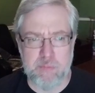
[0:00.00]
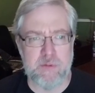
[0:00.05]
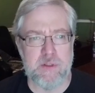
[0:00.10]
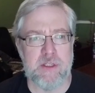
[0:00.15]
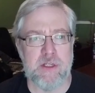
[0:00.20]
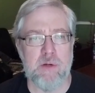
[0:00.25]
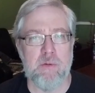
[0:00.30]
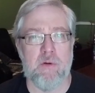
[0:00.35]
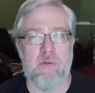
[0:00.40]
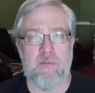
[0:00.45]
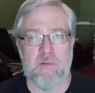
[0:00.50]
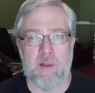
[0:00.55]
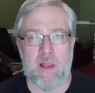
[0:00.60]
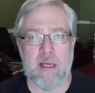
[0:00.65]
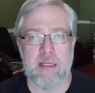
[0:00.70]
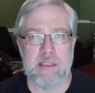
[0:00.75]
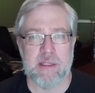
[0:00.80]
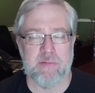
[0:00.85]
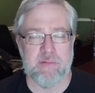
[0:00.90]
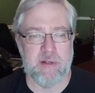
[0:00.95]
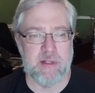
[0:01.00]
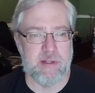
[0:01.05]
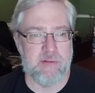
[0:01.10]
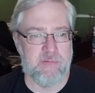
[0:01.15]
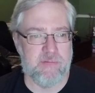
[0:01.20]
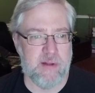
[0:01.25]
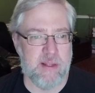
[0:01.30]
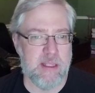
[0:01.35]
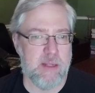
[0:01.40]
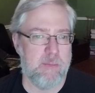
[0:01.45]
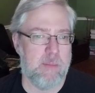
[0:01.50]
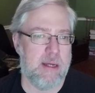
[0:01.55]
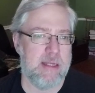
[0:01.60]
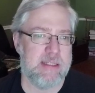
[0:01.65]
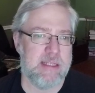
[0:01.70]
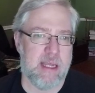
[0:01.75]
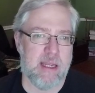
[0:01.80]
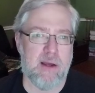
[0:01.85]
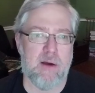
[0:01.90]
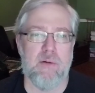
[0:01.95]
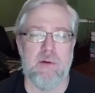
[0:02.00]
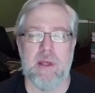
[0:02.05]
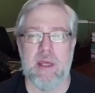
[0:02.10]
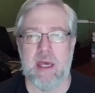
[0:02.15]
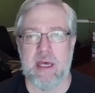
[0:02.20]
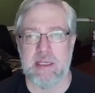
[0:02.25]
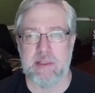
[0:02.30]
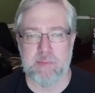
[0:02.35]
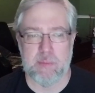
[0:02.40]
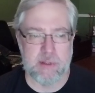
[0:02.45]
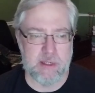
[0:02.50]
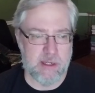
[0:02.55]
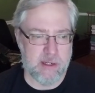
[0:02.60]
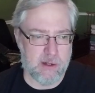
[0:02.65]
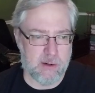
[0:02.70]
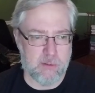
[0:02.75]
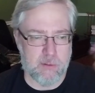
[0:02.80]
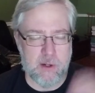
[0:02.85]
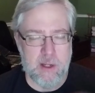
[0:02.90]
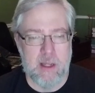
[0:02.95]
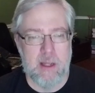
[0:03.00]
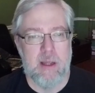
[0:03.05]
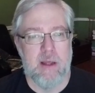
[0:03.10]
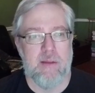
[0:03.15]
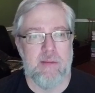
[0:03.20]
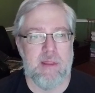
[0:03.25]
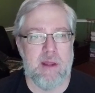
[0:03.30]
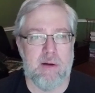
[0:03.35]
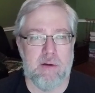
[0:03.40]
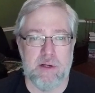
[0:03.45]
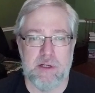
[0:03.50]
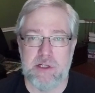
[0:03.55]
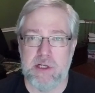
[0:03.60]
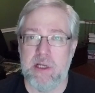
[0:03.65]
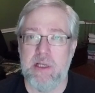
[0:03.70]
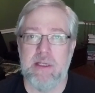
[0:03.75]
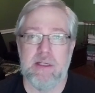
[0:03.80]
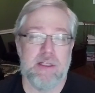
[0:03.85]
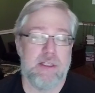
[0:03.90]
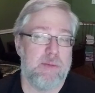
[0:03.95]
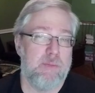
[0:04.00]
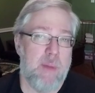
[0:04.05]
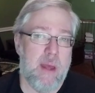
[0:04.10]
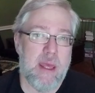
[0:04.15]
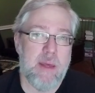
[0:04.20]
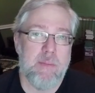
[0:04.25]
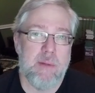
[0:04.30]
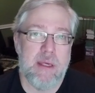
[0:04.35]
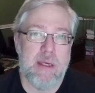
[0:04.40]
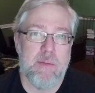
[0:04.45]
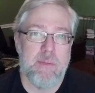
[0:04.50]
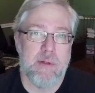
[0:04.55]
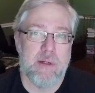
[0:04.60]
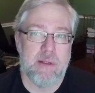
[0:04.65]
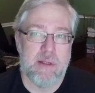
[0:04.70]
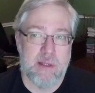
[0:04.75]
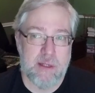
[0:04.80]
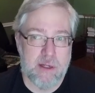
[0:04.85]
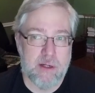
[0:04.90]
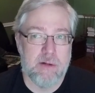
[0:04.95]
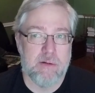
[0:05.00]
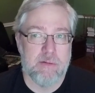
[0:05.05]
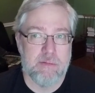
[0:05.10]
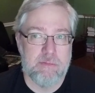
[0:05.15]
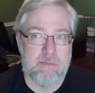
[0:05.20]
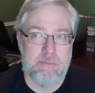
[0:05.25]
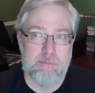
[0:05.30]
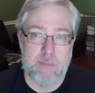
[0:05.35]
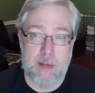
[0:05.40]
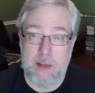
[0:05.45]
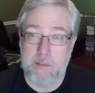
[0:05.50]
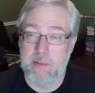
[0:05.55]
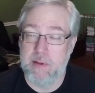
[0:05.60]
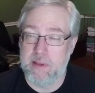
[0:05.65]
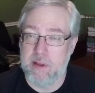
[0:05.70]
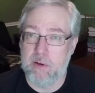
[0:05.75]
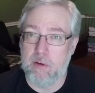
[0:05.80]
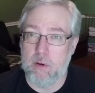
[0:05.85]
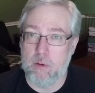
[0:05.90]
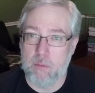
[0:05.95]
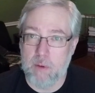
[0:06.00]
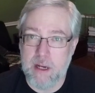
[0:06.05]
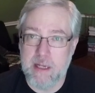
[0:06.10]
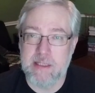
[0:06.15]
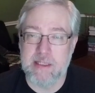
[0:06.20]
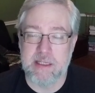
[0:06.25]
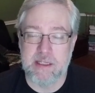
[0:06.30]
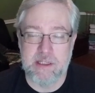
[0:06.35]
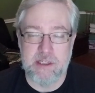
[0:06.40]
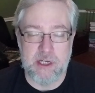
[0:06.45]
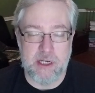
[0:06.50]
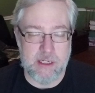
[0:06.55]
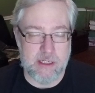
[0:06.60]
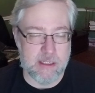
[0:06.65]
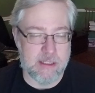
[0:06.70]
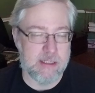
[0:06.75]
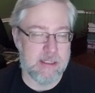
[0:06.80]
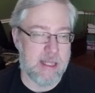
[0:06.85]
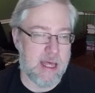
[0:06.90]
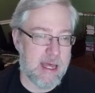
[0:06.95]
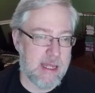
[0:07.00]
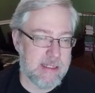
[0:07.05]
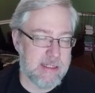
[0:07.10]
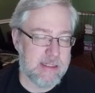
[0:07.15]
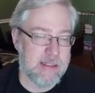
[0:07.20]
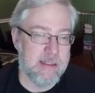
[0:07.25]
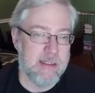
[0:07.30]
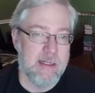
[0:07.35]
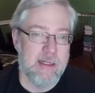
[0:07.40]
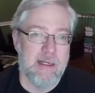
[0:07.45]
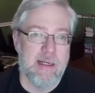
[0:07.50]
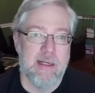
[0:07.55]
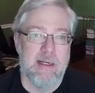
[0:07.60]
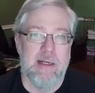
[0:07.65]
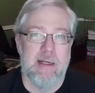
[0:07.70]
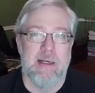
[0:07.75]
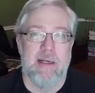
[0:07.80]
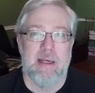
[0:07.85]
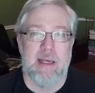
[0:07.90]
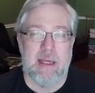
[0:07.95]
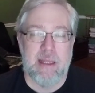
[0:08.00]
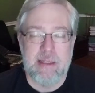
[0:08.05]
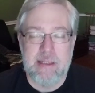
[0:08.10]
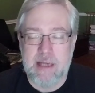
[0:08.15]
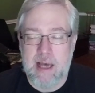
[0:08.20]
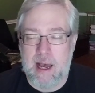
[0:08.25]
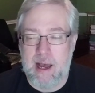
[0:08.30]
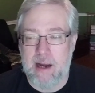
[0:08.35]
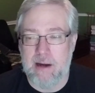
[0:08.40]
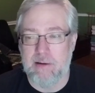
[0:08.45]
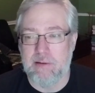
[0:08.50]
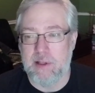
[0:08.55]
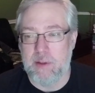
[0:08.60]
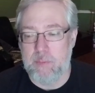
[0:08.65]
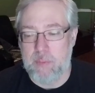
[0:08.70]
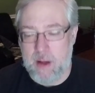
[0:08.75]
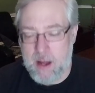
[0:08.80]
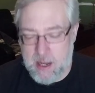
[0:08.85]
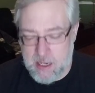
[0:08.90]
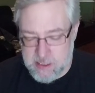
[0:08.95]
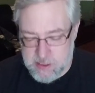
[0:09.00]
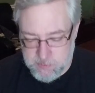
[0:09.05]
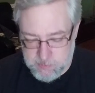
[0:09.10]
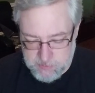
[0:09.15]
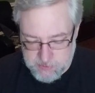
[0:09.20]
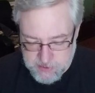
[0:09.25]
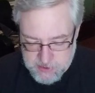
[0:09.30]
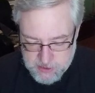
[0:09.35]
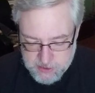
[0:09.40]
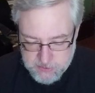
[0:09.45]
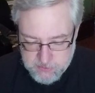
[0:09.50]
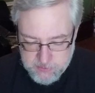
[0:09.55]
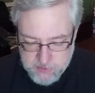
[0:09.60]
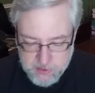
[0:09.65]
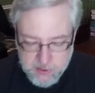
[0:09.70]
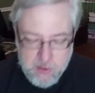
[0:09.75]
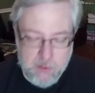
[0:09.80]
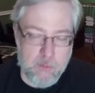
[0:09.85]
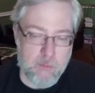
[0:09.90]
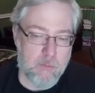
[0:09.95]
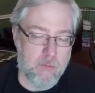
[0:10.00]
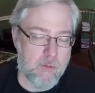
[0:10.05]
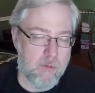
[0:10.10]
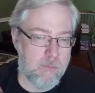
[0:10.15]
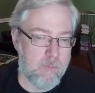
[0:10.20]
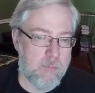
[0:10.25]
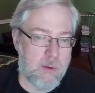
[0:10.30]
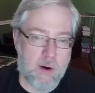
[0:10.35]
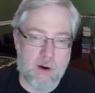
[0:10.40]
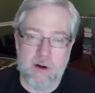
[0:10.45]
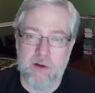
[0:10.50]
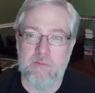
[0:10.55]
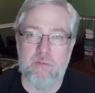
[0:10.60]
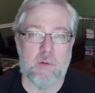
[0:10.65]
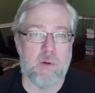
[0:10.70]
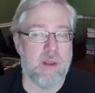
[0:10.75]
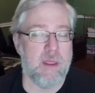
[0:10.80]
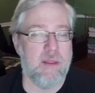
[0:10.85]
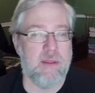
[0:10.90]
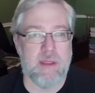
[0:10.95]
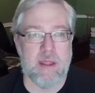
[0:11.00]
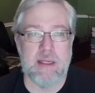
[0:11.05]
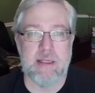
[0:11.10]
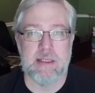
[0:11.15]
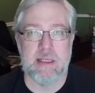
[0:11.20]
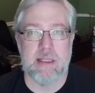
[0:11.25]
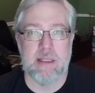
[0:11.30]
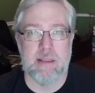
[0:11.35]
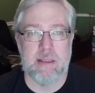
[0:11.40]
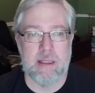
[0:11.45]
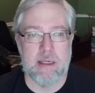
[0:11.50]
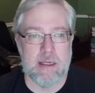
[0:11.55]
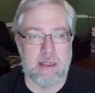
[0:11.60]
To reflexively defend them by saying, oh yes, but you know, they're a genius, maybe, but you know, maybe they're a racist genius. That's entirely possible. So, you know, part of one of the things that